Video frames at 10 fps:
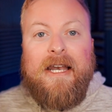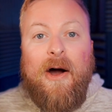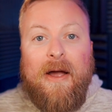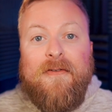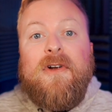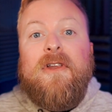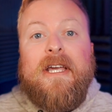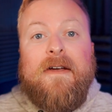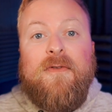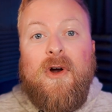Now, if you're
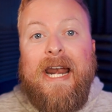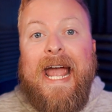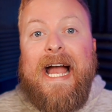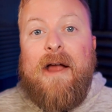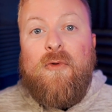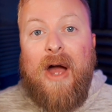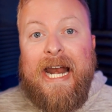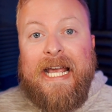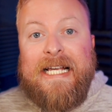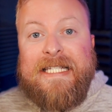looking for an AI
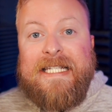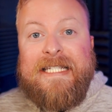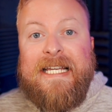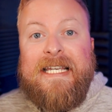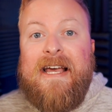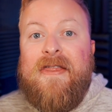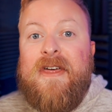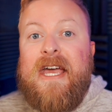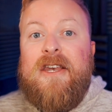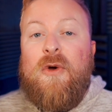writing assistant,
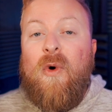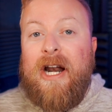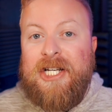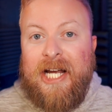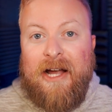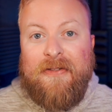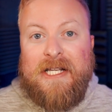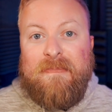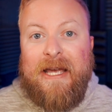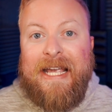then you wanna check out
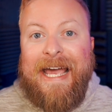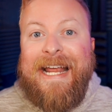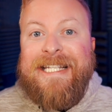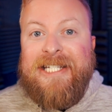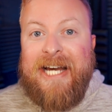this pick, and it's